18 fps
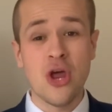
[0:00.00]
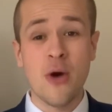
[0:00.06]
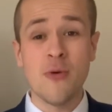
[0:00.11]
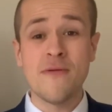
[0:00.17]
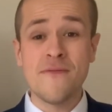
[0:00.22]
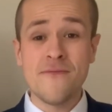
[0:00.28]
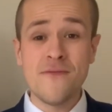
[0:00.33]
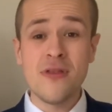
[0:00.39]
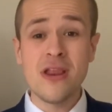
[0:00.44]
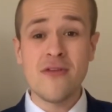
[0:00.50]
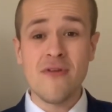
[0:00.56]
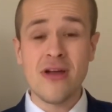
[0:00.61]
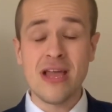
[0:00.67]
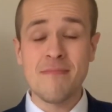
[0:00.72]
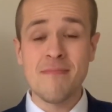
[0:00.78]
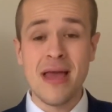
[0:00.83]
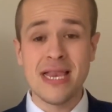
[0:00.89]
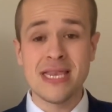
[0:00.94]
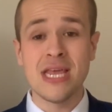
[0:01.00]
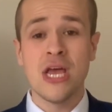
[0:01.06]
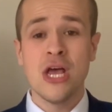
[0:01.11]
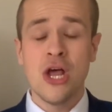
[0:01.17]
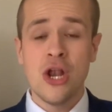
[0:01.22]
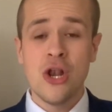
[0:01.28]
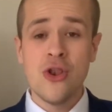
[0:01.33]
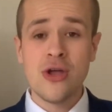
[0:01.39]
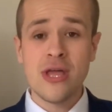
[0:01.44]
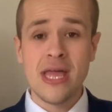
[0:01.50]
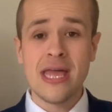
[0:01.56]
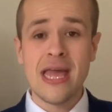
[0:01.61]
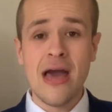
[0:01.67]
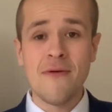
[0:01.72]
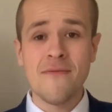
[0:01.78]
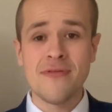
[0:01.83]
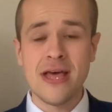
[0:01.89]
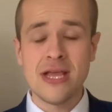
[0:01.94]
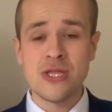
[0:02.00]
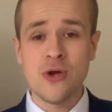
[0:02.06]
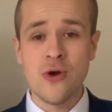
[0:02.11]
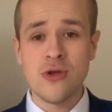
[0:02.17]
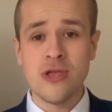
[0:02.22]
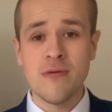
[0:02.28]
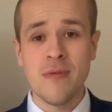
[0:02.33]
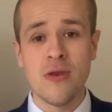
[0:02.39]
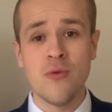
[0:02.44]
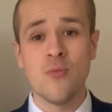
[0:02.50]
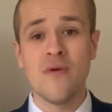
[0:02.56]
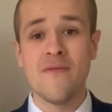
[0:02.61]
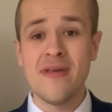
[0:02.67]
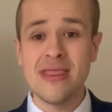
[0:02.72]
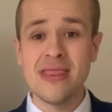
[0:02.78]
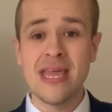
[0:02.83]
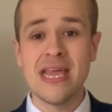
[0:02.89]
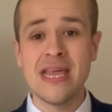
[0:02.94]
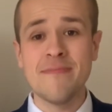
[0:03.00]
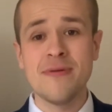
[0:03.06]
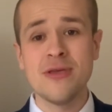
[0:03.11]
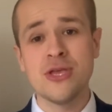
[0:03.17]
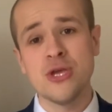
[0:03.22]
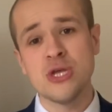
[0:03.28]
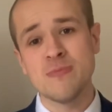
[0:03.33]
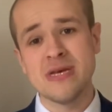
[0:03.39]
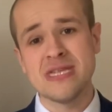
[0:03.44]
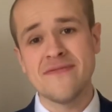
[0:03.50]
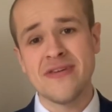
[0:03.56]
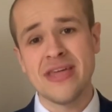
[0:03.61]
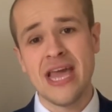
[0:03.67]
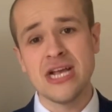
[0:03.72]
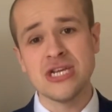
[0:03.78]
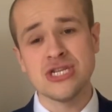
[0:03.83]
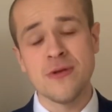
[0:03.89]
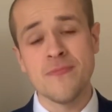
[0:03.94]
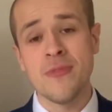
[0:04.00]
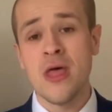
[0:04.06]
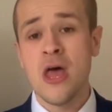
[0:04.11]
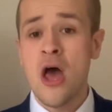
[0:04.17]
I would fully recommend looking out for that document within the EPQ specification.